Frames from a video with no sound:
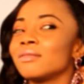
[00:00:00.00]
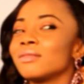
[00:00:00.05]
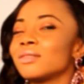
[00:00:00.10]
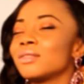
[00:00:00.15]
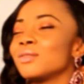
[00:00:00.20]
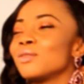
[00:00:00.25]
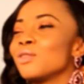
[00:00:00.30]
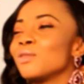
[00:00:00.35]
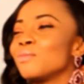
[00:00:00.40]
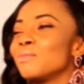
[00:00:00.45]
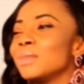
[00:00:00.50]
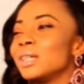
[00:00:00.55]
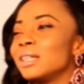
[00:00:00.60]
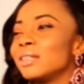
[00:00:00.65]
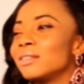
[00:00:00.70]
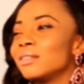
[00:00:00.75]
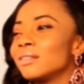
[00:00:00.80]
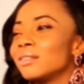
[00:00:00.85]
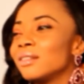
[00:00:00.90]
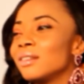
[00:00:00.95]
do not
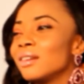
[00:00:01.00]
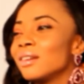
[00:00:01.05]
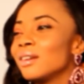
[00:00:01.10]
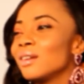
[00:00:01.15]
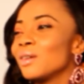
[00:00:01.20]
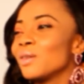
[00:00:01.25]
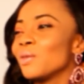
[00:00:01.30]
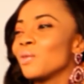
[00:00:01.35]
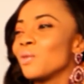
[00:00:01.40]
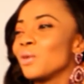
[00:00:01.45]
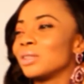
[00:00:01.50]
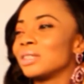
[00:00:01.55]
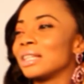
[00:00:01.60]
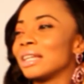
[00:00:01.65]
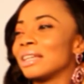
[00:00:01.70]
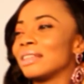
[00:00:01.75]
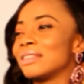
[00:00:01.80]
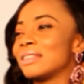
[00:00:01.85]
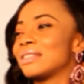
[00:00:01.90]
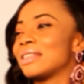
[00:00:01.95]
mean what
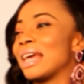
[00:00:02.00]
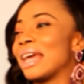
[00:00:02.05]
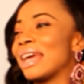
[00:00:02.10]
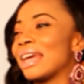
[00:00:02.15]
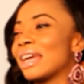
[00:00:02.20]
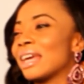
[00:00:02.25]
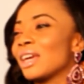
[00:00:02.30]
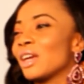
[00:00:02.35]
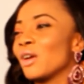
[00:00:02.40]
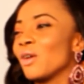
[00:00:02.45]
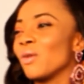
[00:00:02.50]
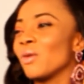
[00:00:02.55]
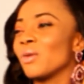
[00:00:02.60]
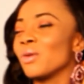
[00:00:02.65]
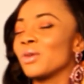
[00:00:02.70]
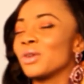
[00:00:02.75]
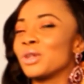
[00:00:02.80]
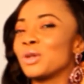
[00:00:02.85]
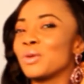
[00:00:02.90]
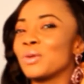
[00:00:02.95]
they say,
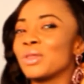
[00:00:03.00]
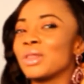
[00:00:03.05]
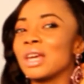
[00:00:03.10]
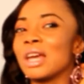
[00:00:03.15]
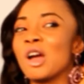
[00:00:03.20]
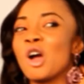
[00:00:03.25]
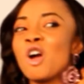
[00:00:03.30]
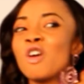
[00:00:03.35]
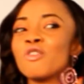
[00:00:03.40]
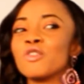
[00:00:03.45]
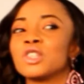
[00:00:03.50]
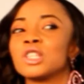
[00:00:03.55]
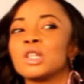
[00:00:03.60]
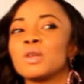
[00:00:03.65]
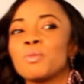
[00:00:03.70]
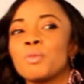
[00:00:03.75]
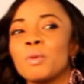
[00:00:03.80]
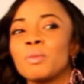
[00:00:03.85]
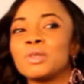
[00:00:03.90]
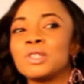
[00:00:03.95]
or you know, they are
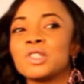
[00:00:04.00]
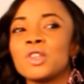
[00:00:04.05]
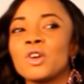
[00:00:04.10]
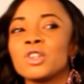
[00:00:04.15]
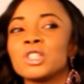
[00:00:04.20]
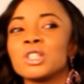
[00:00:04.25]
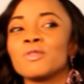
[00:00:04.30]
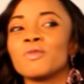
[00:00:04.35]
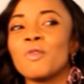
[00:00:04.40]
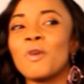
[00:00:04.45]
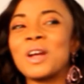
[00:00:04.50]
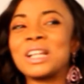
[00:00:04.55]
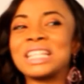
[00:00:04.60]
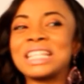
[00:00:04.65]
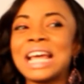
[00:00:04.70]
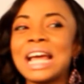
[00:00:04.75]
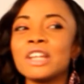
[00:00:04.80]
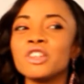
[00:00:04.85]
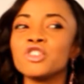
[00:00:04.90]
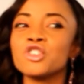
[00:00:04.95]
obviously probably searching for
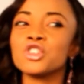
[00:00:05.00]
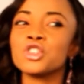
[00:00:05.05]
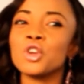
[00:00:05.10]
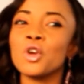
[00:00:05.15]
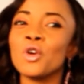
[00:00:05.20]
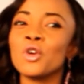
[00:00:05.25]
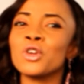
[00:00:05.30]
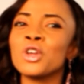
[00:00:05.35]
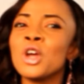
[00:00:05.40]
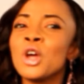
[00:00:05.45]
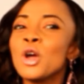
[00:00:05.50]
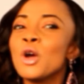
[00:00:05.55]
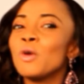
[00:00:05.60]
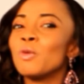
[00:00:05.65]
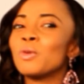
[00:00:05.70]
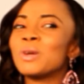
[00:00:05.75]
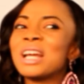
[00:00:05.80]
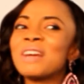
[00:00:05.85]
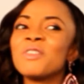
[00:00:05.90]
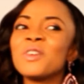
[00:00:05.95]
attention.
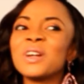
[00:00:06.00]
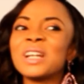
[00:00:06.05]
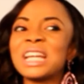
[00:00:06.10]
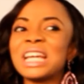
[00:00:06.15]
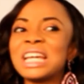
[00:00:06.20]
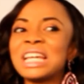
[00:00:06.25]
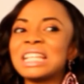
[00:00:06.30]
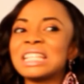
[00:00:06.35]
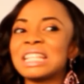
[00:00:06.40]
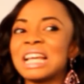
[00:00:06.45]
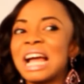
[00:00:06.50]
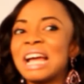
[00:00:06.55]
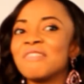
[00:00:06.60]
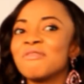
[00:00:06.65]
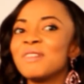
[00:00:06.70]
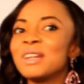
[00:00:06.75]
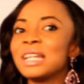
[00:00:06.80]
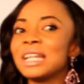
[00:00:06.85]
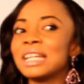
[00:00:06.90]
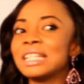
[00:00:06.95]
Whatever it is, I
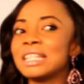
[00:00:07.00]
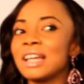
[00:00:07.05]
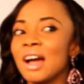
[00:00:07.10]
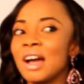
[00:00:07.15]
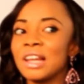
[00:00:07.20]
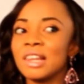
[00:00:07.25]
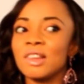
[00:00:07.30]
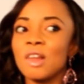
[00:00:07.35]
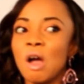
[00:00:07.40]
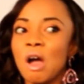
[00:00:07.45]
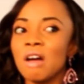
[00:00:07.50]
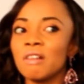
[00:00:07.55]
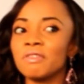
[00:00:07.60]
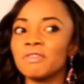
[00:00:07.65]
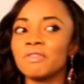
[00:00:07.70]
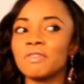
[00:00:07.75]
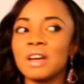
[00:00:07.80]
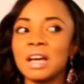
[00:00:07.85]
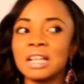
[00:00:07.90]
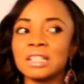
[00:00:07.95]
read it, I laugh.
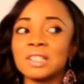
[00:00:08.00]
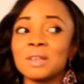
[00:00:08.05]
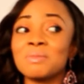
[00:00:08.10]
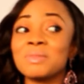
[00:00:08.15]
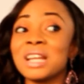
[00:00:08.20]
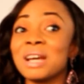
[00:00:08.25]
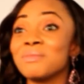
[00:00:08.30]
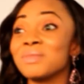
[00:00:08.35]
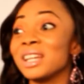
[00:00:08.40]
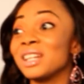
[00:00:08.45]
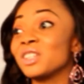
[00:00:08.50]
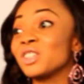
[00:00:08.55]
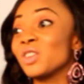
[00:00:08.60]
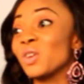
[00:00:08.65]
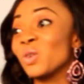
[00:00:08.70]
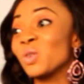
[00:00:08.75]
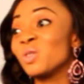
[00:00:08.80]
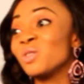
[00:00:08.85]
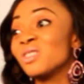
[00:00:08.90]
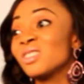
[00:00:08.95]
Sometimes I
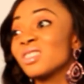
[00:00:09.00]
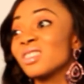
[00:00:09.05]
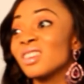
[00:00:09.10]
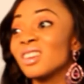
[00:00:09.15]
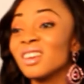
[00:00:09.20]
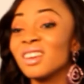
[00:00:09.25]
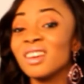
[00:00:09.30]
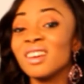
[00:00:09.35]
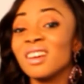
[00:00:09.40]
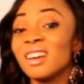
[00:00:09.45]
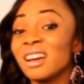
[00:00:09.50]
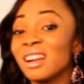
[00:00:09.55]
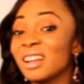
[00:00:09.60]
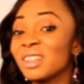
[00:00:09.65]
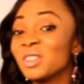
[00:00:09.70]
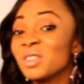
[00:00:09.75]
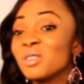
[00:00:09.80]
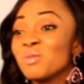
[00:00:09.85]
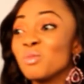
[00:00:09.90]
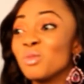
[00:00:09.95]
don't, and I
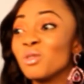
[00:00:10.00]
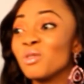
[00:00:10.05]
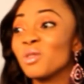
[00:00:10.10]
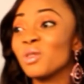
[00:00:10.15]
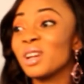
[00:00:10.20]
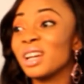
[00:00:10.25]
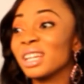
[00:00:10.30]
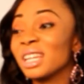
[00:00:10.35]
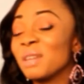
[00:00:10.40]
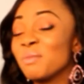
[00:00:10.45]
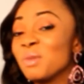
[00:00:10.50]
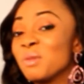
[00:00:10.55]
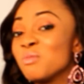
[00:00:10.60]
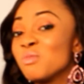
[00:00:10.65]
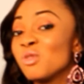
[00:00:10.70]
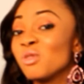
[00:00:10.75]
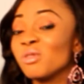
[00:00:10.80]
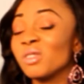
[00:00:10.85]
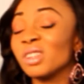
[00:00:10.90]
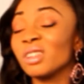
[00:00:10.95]
just move on, I keep it
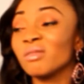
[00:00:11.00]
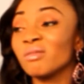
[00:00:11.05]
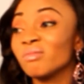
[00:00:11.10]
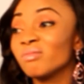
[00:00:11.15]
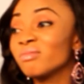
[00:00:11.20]
moving.